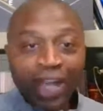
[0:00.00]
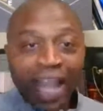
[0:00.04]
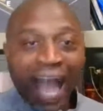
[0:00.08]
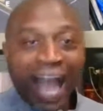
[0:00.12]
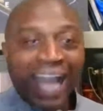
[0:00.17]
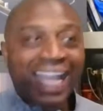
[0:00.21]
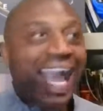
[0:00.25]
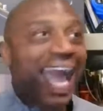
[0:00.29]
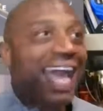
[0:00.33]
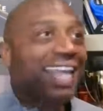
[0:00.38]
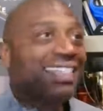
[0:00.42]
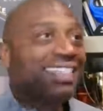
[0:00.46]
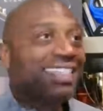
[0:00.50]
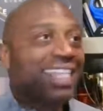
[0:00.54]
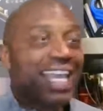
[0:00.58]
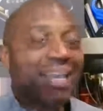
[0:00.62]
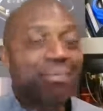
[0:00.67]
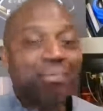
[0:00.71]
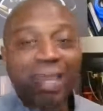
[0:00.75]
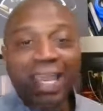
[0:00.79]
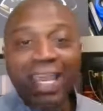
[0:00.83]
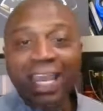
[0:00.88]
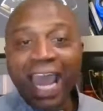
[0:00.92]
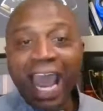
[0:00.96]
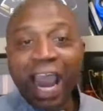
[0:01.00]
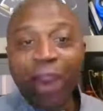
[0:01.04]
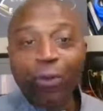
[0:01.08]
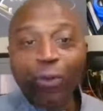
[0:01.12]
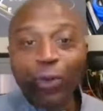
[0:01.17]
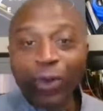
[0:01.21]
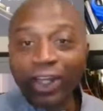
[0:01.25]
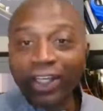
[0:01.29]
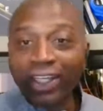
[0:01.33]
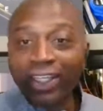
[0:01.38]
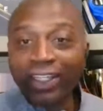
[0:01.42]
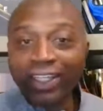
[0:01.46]
I got to say, man, I
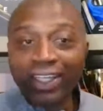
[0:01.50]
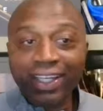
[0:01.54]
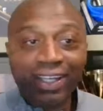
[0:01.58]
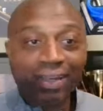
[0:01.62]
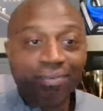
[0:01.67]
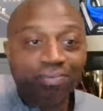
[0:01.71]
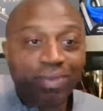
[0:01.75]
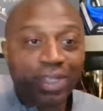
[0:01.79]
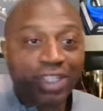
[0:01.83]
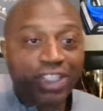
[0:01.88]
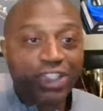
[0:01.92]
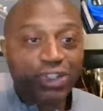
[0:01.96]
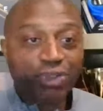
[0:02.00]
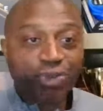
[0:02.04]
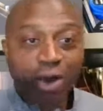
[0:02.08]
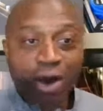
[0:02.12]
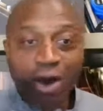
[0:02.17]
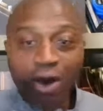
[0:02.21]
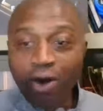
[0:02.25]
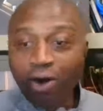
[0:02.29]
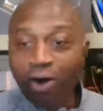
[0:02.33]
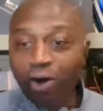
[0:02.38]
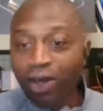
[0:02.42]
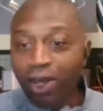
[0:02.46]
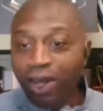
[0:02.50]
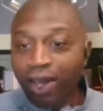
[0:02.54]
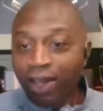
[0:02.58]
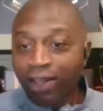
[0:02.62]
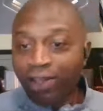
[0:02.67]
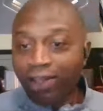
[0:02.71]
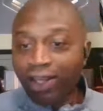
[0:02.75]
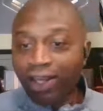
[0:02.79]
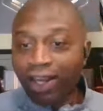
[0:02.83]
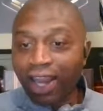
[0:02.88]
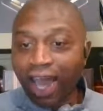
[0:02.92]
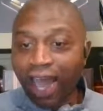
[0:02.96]
really did miss you all
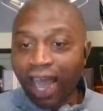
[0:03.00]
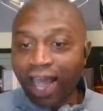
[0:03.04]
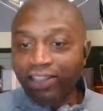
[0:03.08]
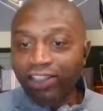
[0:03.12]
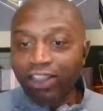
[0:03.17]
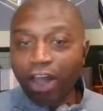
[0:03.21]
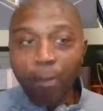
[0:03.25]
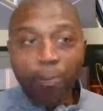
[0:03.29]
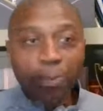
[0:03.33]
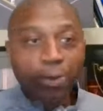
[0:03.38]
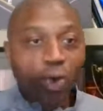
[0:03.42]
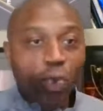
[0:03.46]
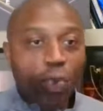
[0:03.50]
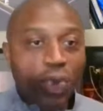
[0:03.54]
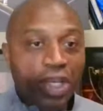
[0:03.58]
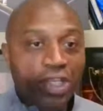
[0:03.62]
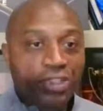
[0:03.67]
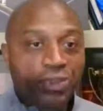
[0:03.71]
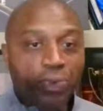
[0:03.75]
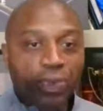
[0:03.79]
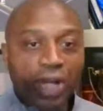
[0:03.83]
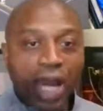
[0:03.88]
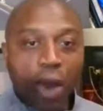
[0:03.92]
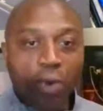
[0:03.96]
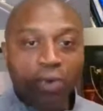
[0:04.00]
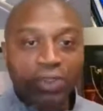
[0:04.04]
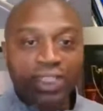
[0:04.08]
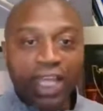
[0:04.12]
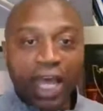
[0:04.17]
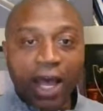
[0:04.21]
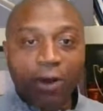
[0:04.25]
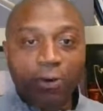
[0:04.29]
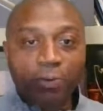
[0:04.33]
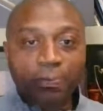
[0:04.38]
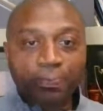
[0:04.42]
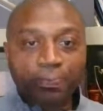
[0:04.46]
the last couple of weeks when I was
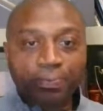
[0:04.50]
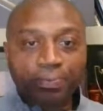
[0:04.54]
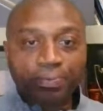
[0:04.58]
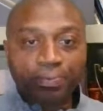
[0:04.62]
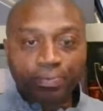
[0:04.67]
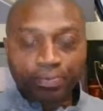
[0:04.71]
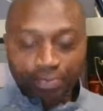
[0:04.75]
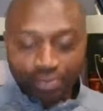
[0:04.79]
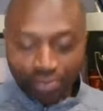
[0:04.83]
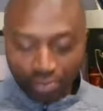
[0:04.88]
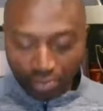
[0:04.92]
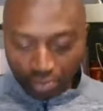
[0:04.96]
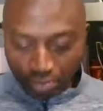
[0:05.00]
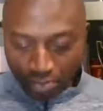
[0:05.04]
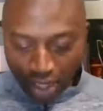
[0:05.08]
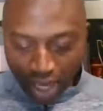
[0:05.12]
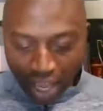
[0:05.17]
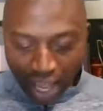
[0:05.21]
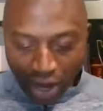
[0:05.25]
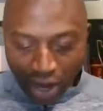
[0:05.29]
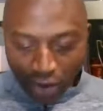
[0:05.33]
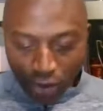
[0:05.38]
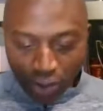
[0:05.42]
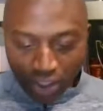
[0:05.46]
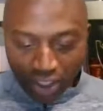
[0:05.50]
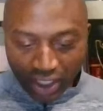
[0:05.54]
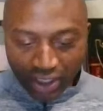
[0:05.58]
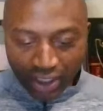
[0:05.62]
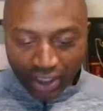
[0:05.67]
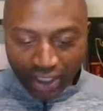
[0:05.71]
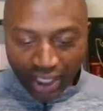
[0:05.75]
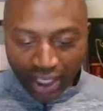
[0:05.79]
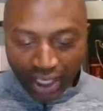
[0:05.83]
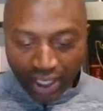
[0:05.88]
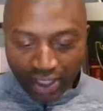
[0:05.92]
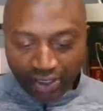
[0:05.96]
out. I really
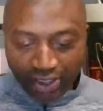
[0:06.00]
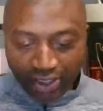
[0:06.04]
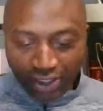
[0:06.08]
did.